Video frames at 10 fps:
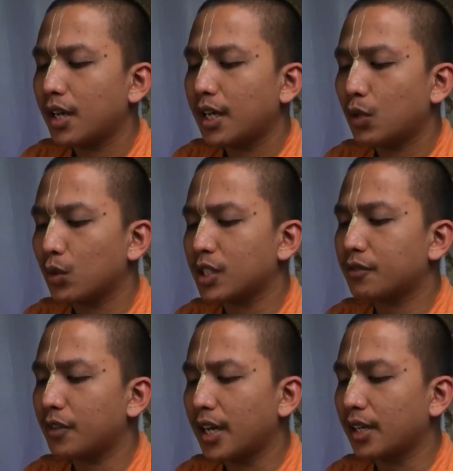He was
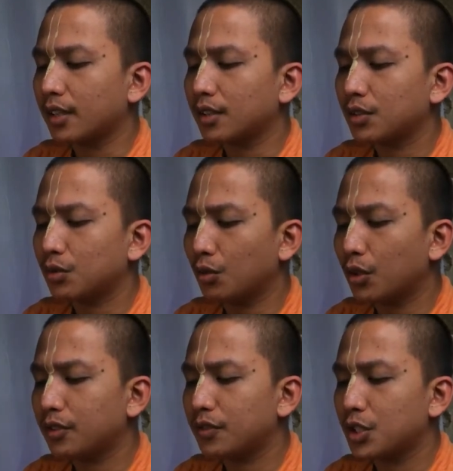praying to
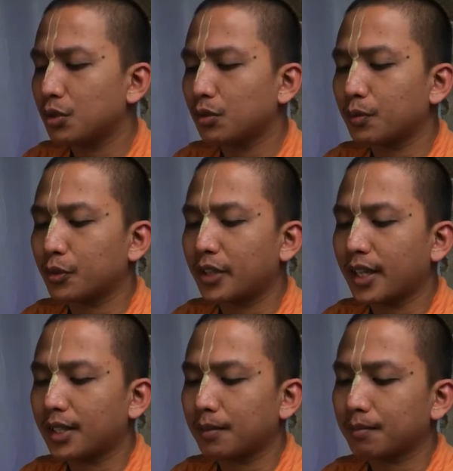Lord Vishnu to
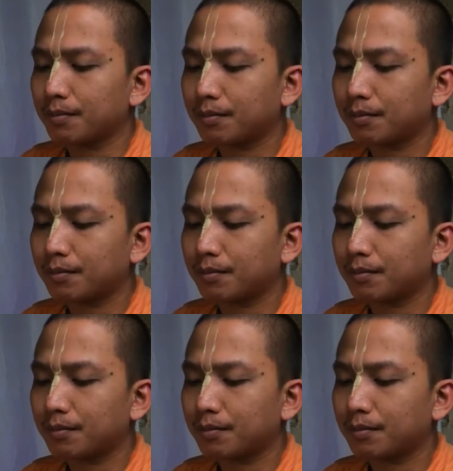protect him.